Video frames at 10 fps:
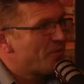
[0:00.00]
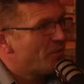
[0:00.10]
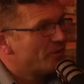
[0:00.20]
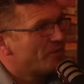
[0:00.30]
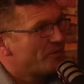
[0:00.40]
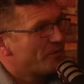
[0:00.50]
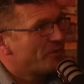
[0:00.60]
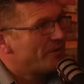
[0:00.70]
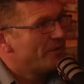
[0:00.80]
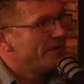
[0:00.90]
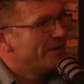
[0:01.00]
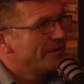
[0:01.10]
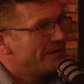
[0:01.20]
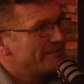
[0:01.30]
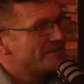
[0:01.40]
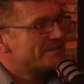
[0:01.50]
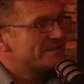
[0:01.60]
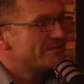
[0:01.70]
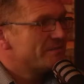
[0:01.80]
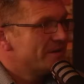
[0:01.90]
Nicole coming up and
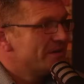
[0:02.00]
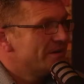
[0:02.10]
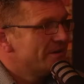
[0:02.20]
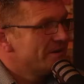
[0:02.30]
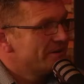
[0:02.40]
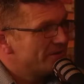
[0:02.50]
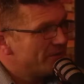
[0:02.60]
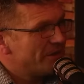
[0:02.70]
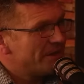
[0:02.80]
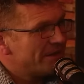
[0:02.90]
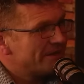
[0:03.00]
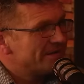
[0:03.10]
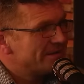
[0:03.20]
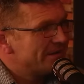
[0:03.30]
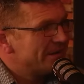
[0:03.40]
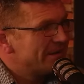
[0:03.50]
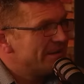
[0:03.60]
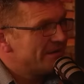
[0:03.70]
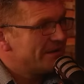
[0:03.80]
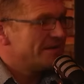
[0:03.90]
visiting me the weekend and
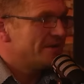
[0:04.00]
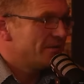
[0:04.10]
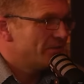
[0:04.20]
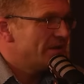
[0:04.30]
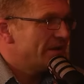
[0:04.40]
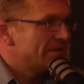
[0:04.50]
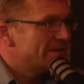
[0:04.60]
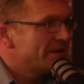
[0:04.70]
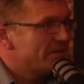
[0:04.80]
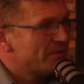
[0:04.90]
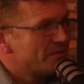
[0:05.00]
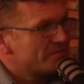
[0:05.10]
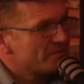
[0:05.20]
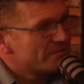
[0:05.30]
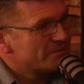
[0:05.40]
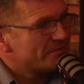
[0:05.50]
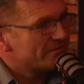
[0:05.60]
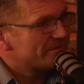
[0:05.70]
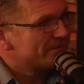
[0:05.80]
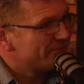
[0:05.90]
uh, uh, the weekend I got my results.
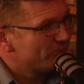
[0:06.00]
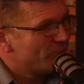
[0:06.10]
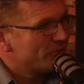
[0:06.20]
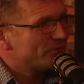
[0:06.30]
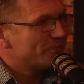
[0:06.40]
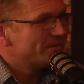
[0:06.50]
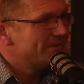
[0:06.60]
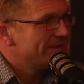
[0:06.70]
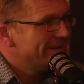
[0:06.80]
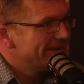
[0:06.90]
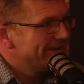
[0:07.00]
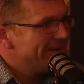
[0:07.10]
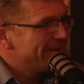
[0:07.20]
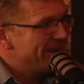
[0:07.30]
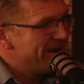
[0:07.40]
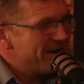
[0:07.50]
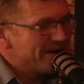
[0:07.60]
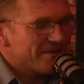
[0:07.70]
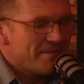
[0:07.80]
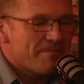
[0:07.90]
I the
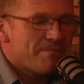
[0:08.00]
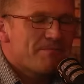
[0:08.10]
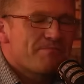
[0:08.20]
and the